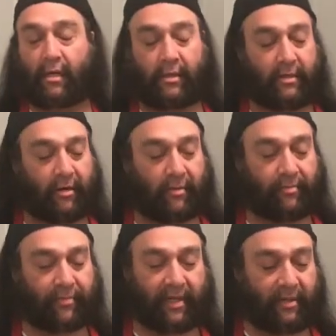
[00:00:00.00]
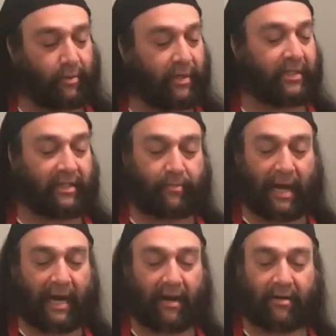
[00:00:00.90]
So this was
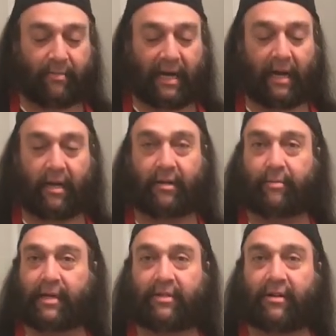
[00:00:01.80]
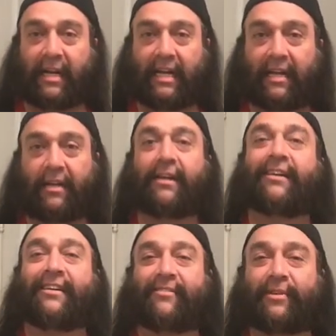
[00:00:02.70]
inspired by a little bit of drinking,
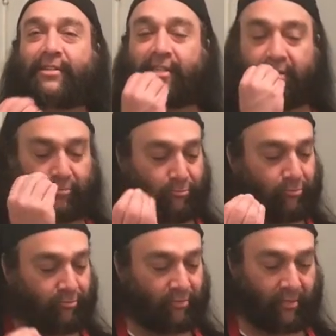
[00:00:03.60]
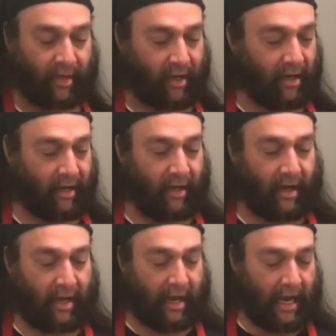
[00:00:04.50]
which is
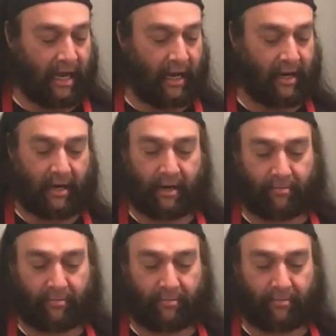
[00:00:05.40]
And